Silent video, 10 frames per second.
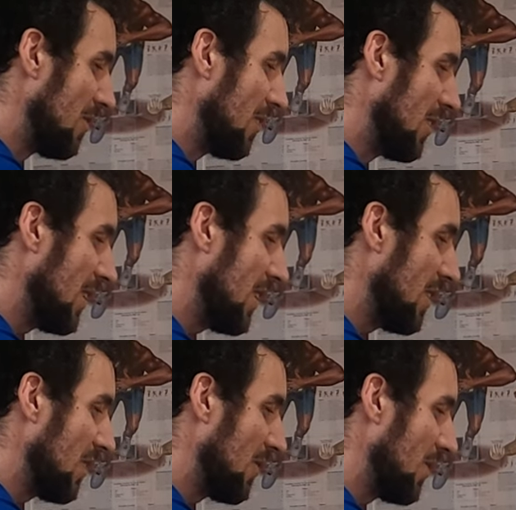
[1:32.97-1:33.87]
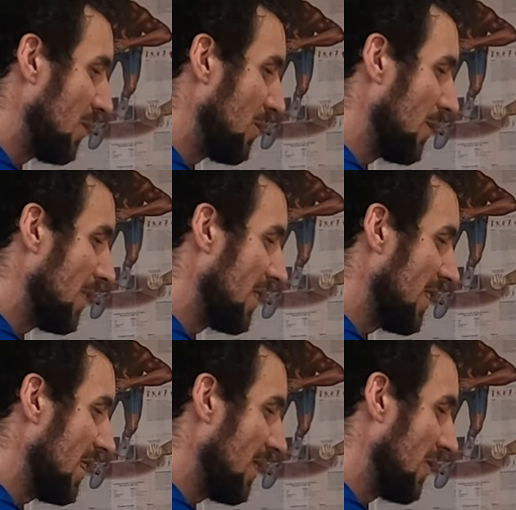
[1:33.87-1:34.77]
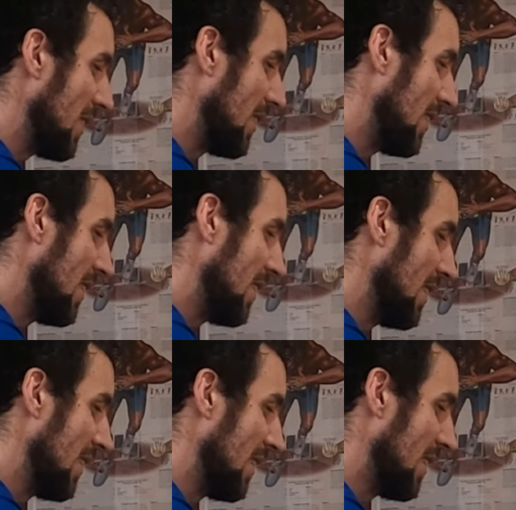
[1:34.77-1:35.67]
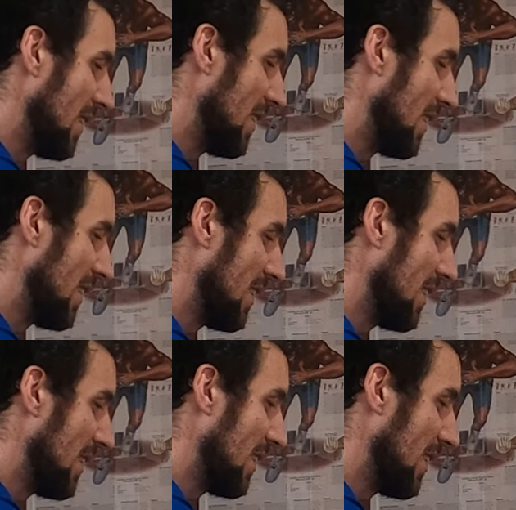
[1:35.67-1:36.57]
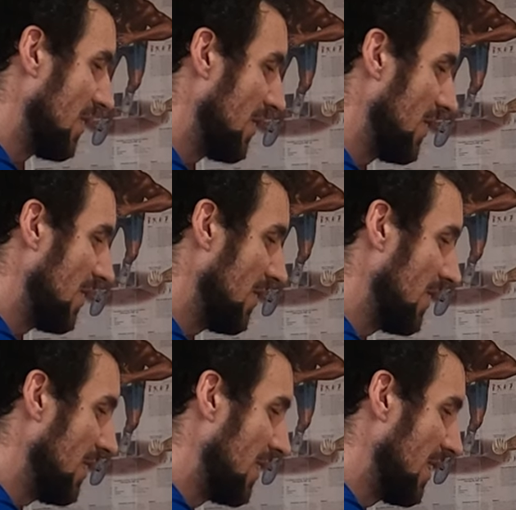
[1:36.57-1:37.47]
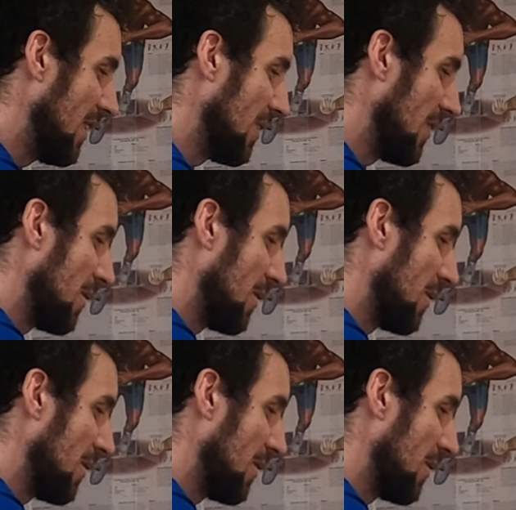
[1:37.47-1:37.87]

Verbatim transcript: right with one tab and then left with the other.